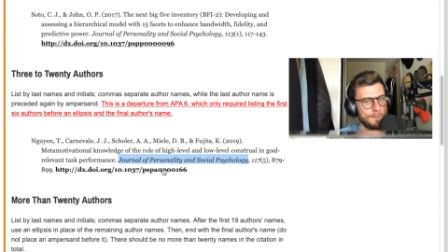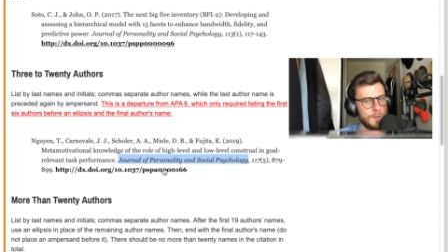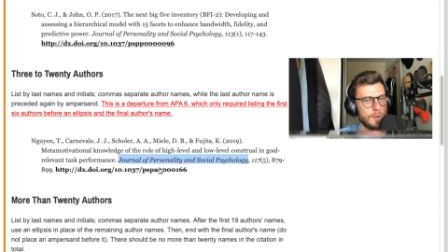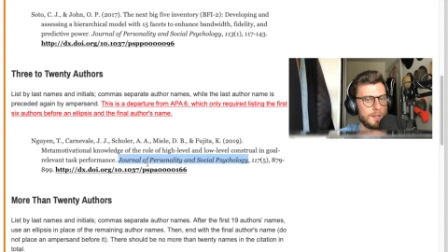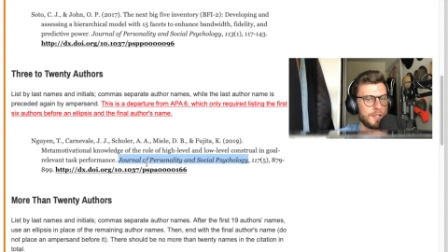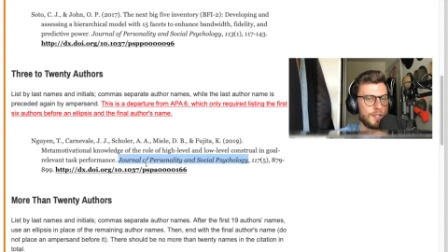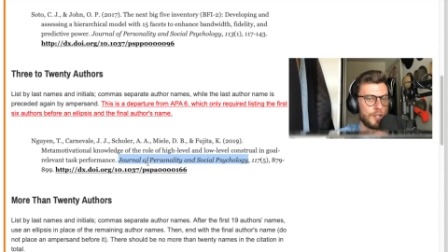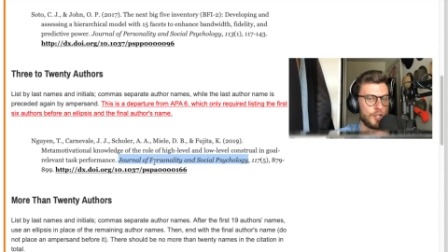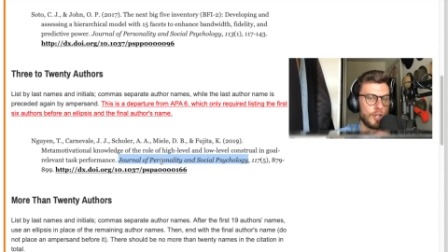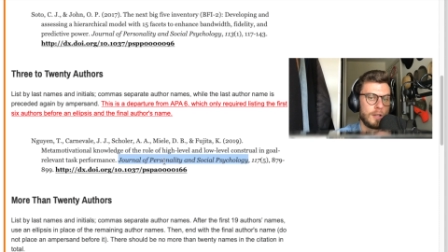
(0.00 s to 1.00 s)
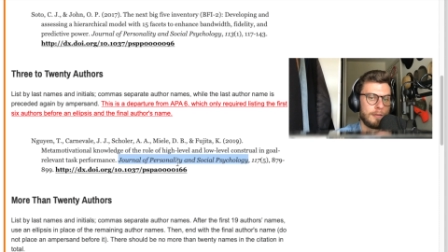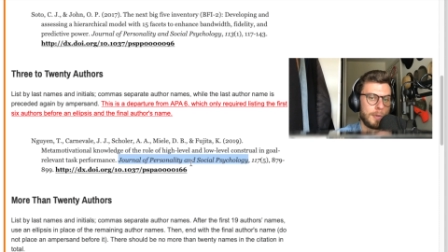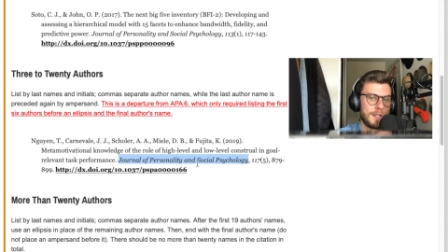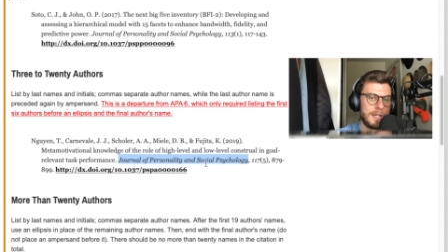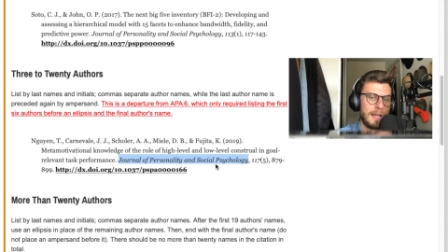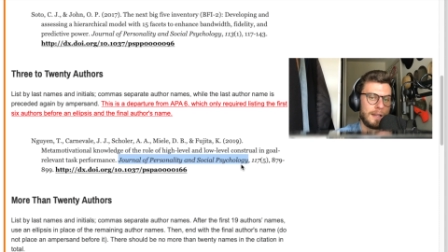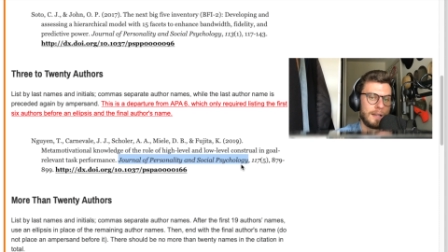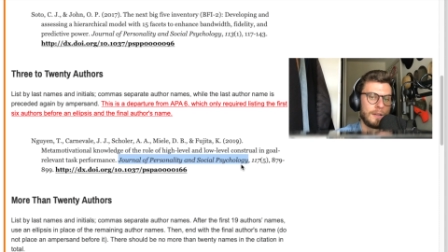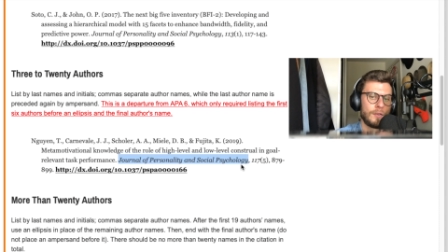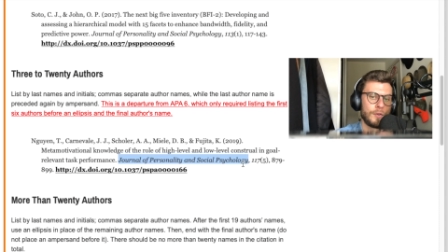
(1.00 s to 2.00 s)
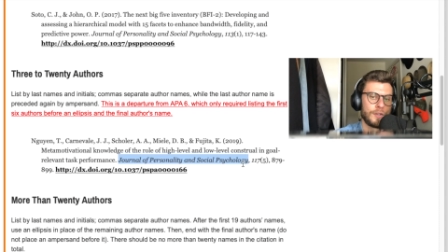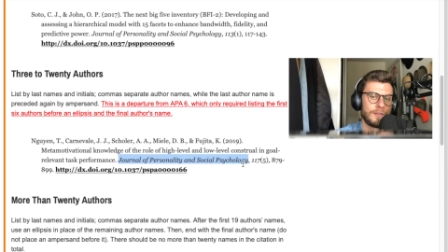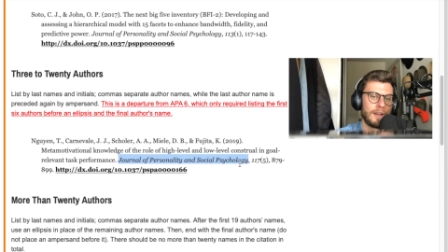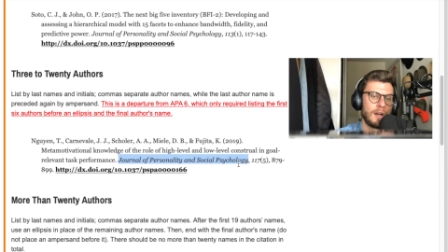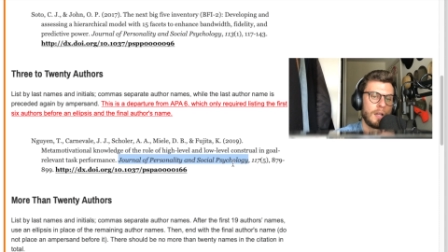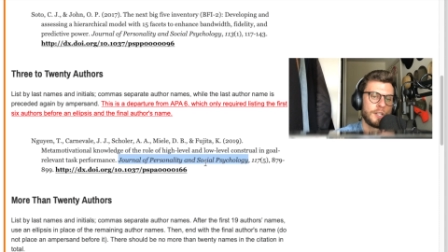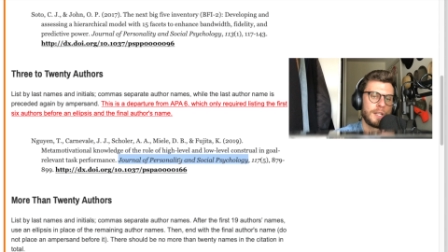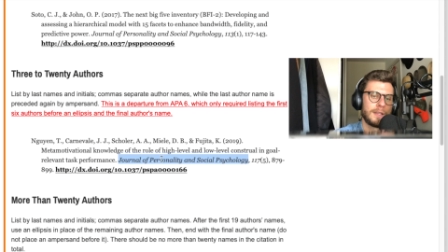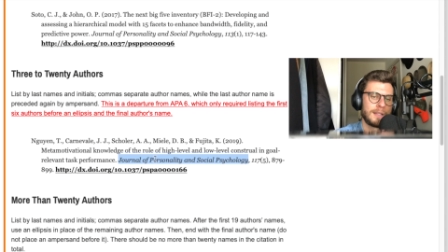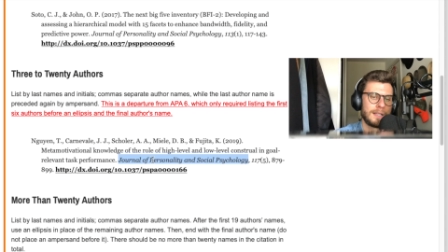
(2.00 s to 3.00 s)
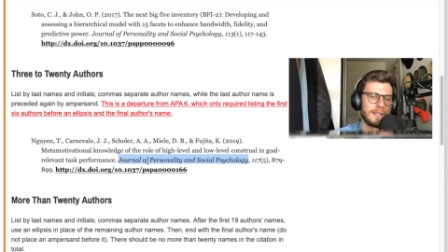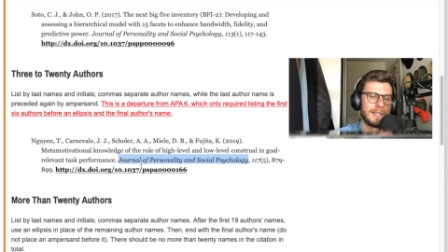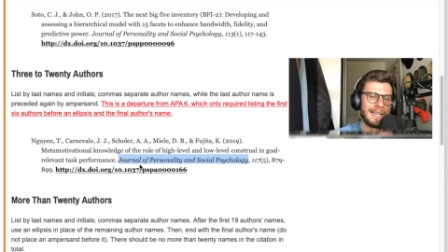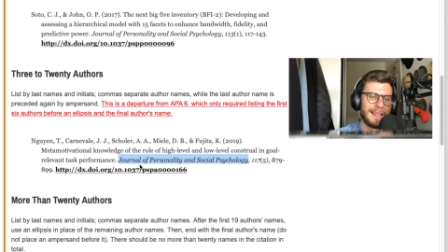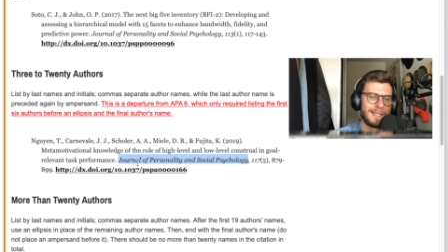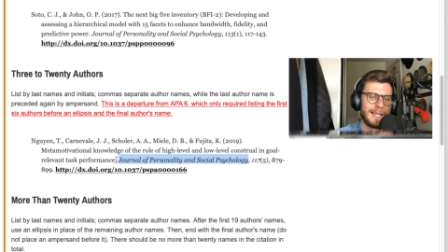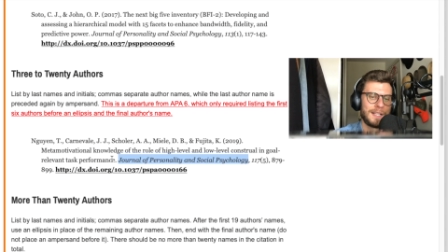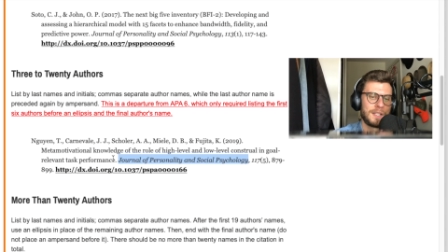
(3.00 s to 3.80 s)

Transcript: So this is the Journal of Personality and Social Psychology. This gets italicized,